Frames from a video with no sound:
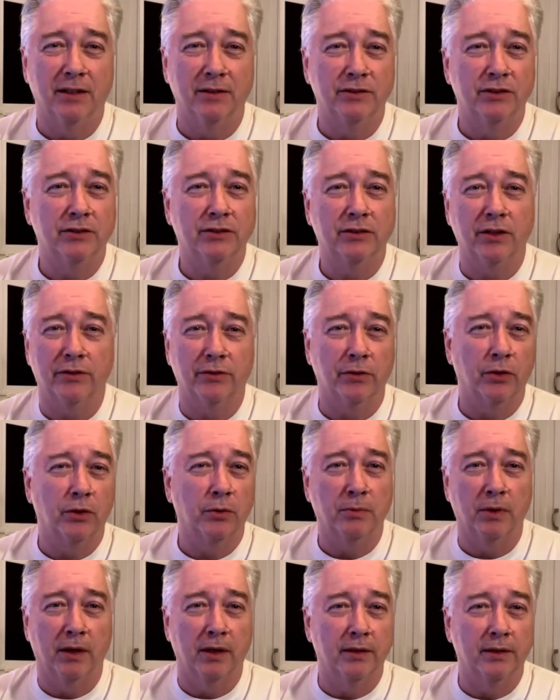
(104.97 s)
just to throw
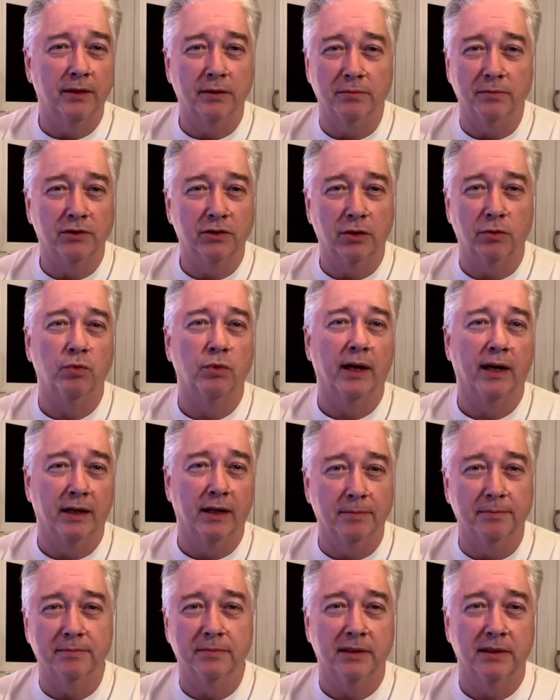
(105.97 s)
them on to run
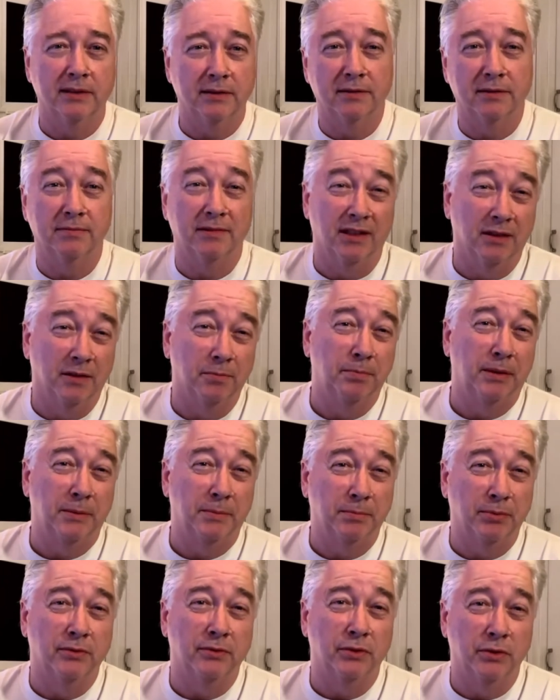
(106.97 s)
them, because
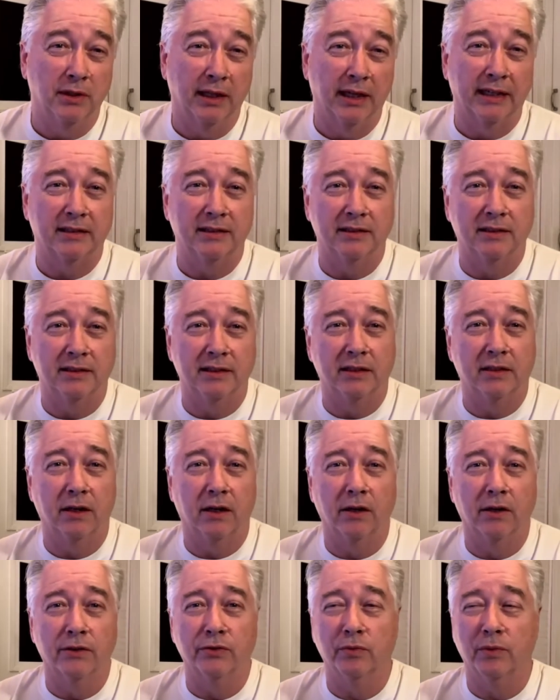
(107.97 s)
people do like to see
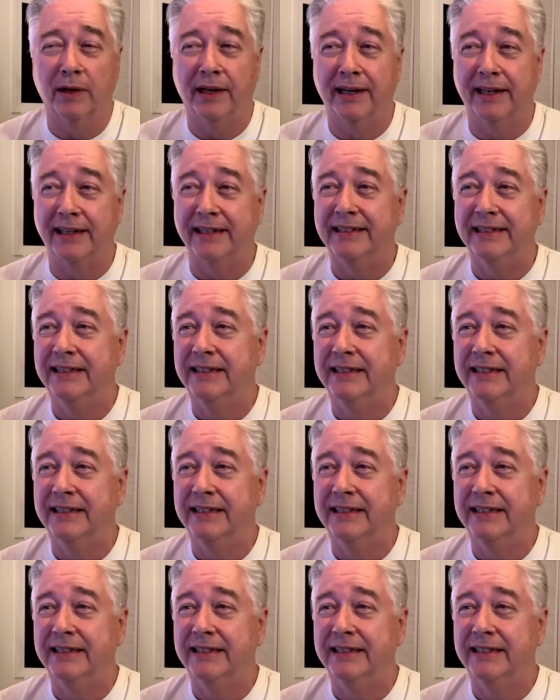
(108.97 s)
cars running.